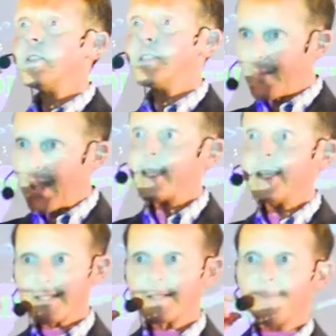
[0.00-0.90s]
Nearby,
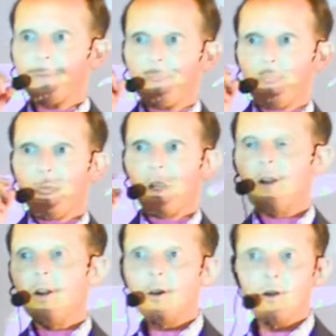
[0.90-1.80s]
yes.
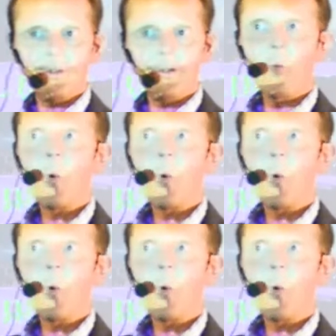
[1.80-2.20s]
Uh, the